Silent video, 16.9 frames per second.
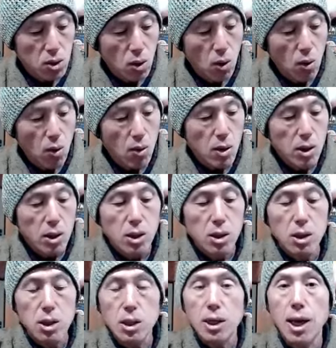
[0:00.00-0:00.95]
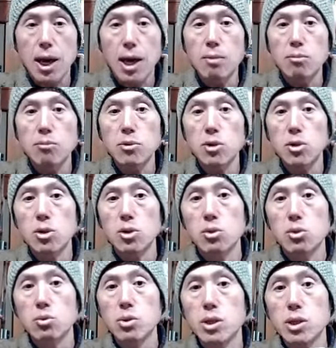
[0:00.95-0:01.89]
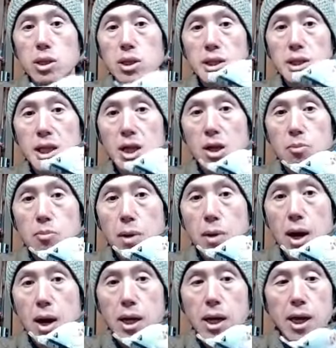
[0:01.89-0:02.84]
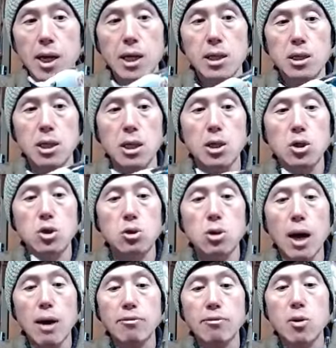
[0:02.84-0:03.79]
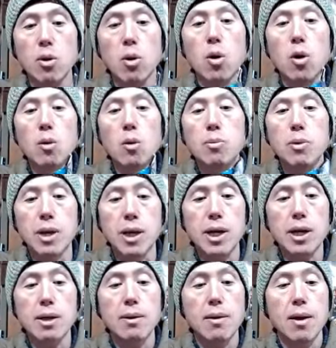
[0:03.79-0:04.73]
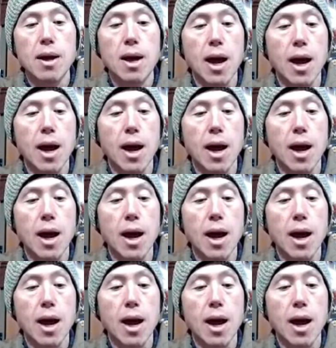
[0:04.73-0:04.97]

so it comes with this kind of package and you have to open it.